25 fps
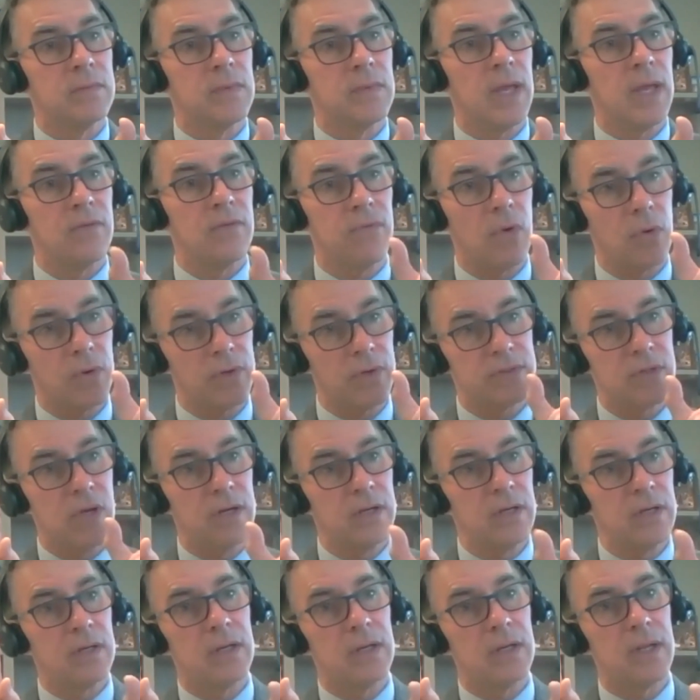and focus
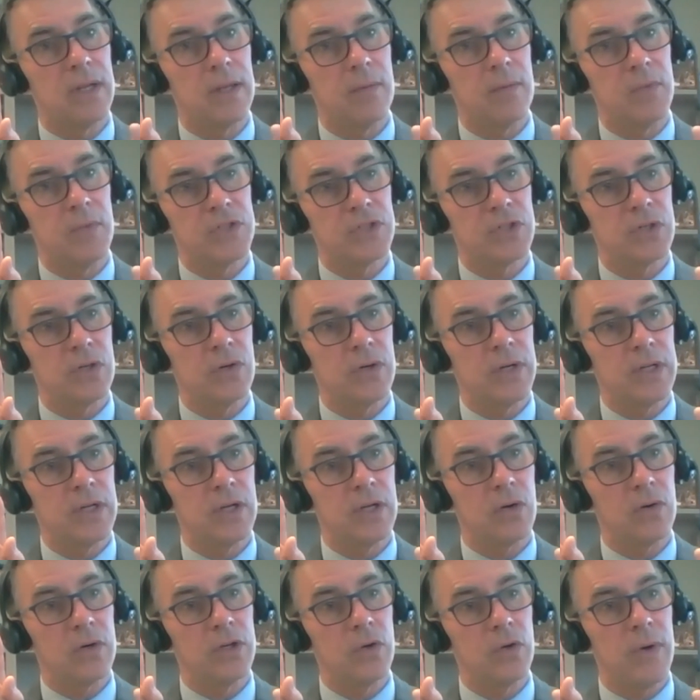on maturing
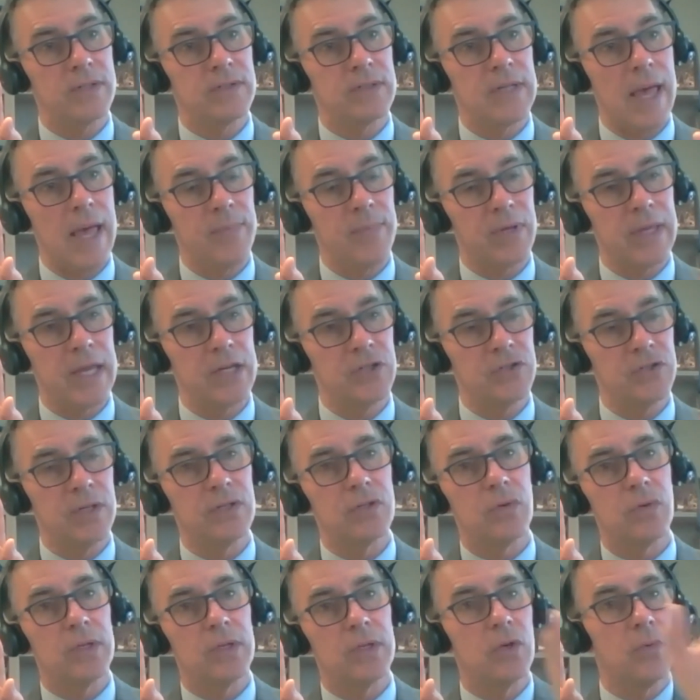your US application
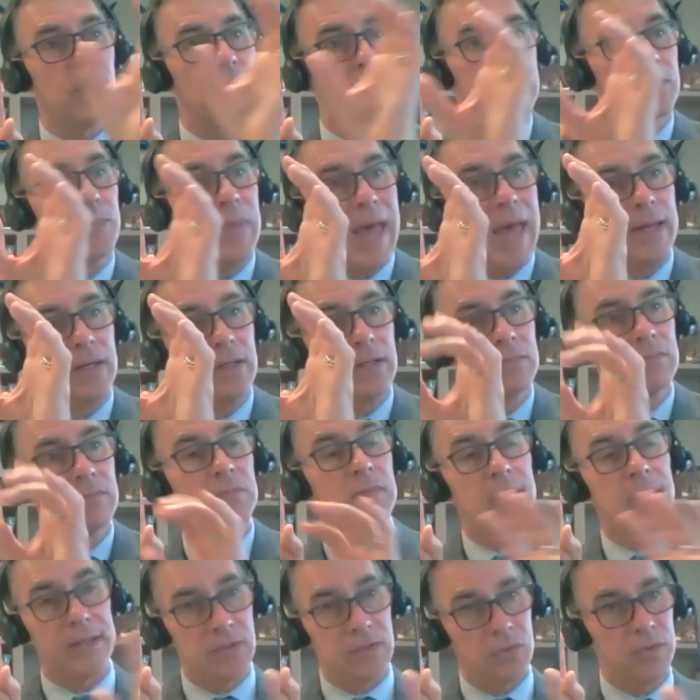into a US patent.
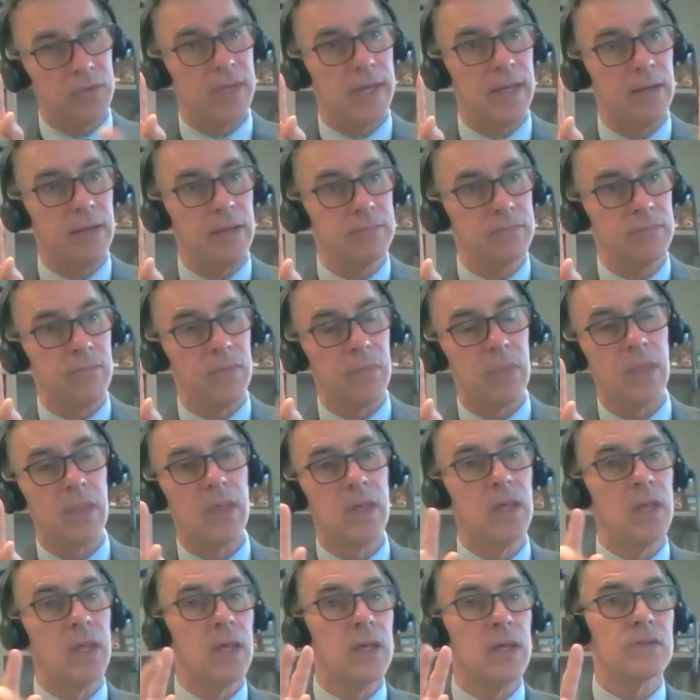That's okay.
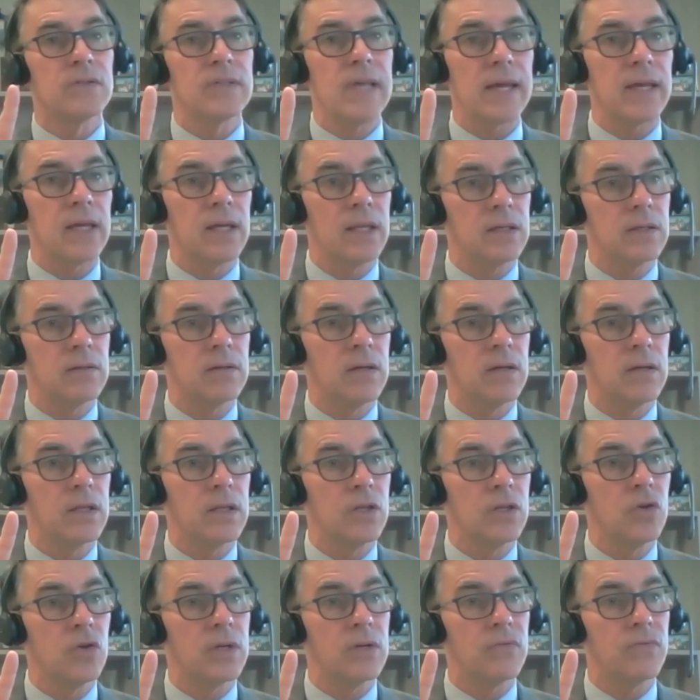Second,
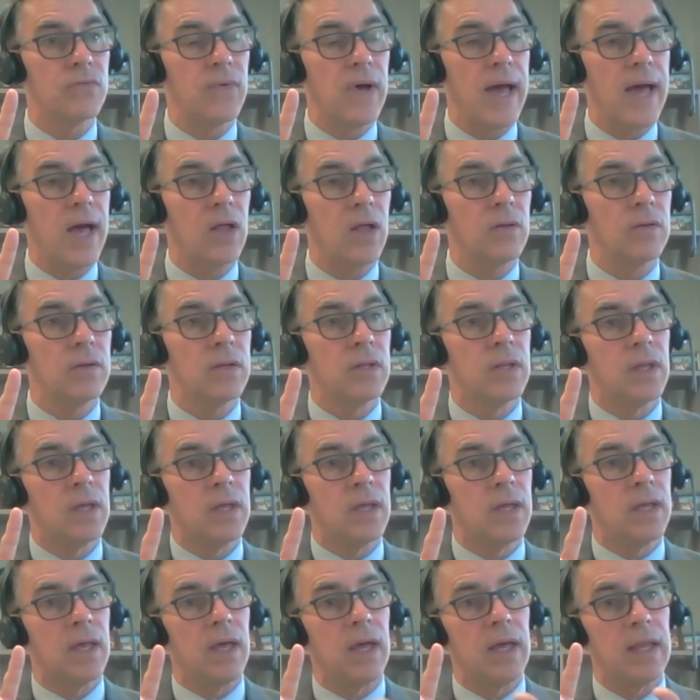you can file
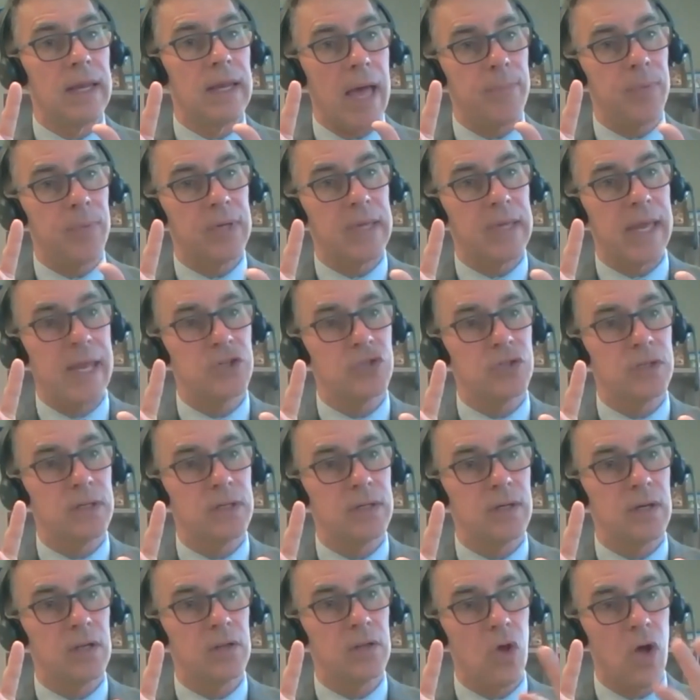an
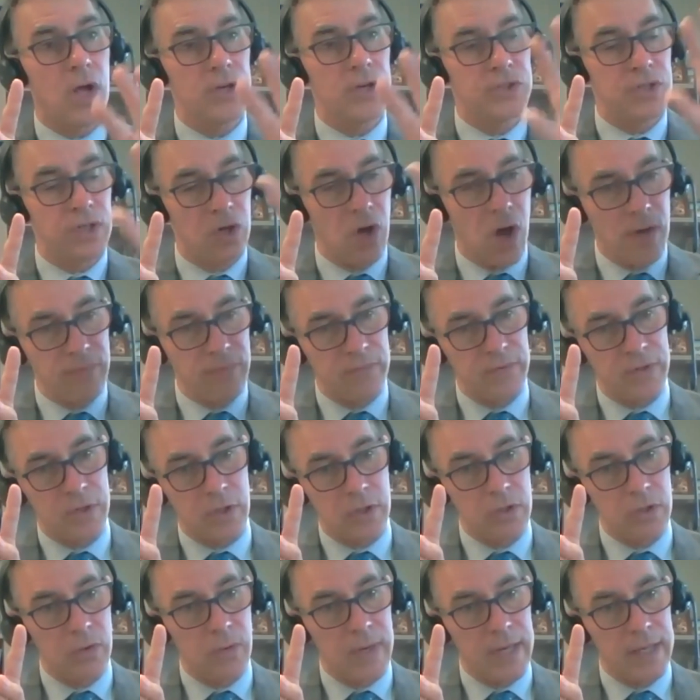application launching off of
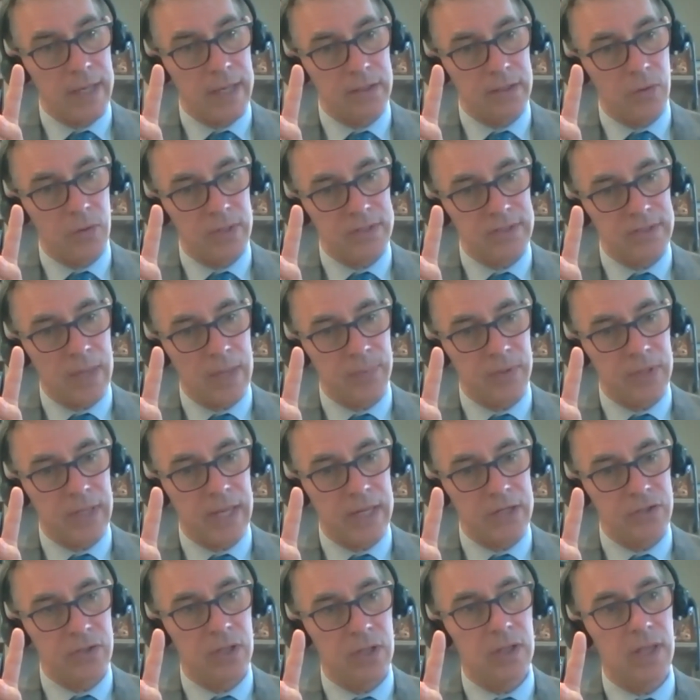your US
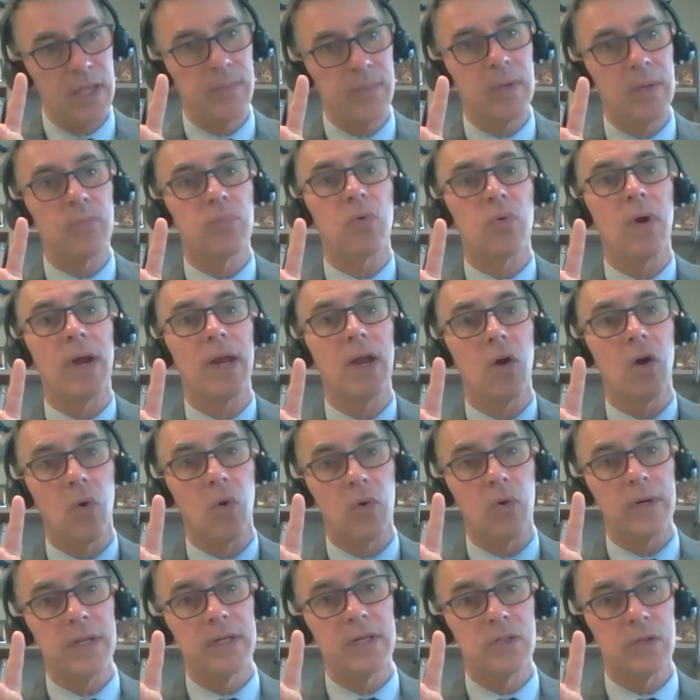application, claiming
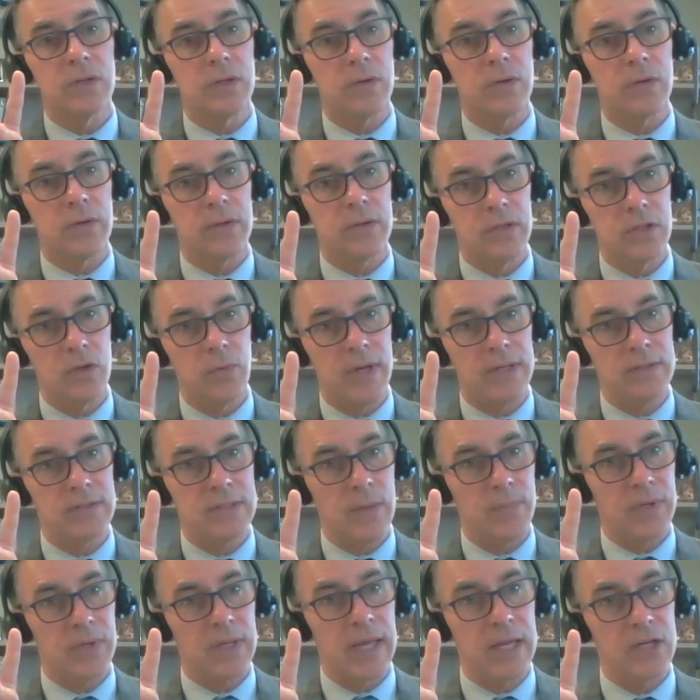priority to your US
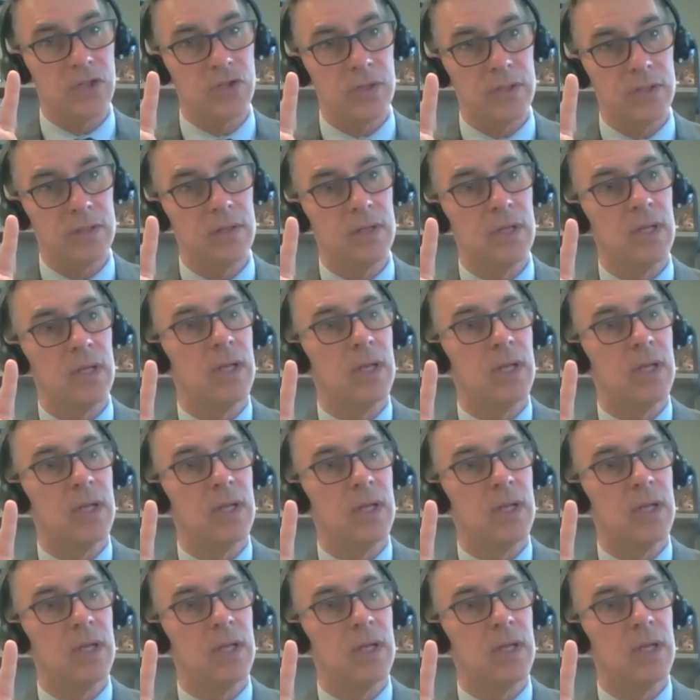application,